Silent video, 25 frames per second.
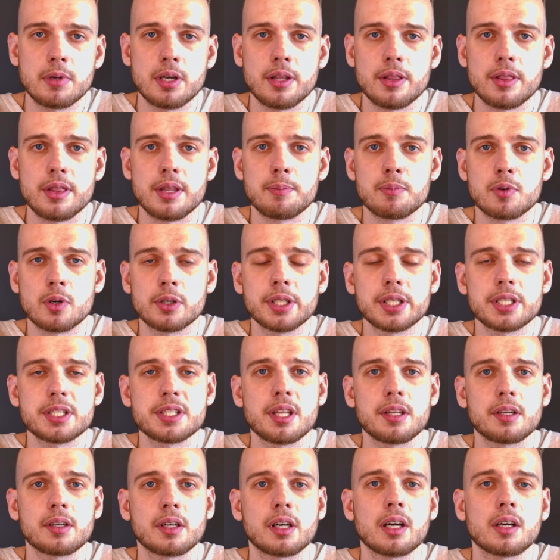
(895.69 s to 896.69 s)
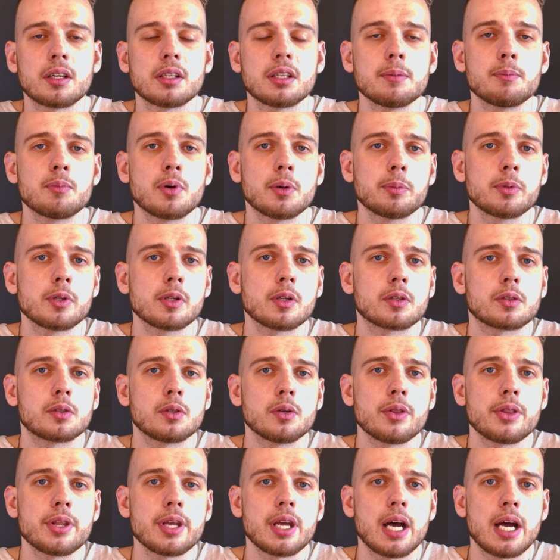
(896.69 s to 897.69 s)
The products that are currently popular
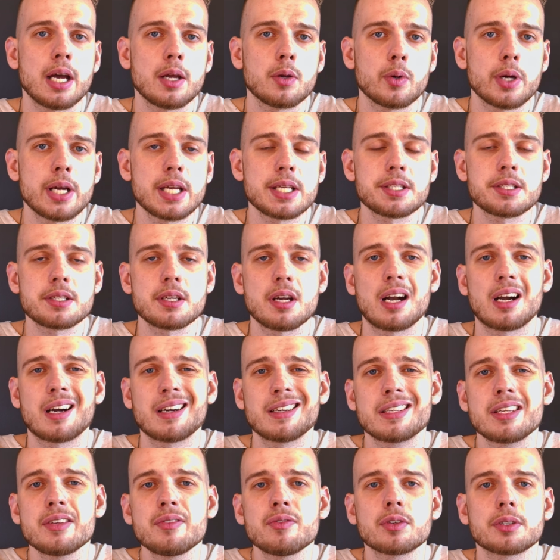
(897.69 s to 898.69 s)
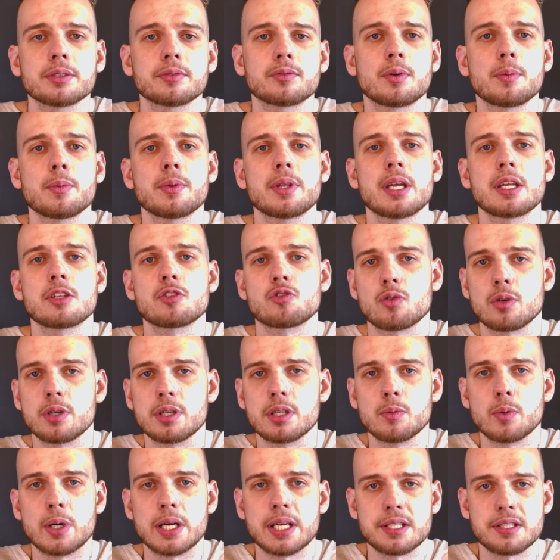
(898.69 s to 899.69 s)
on the iOS are different from the Android
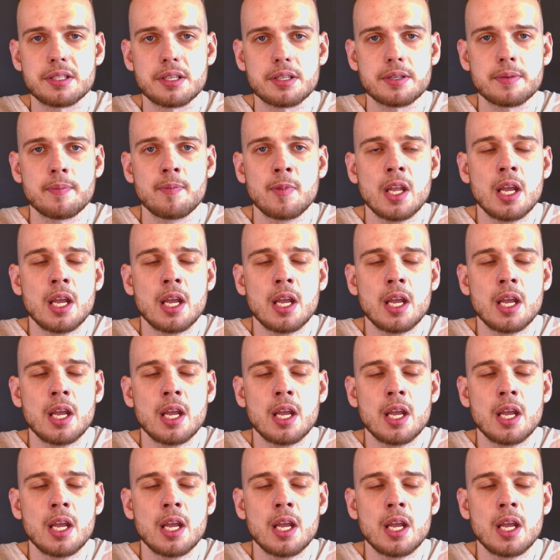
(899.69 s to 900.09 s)
devices.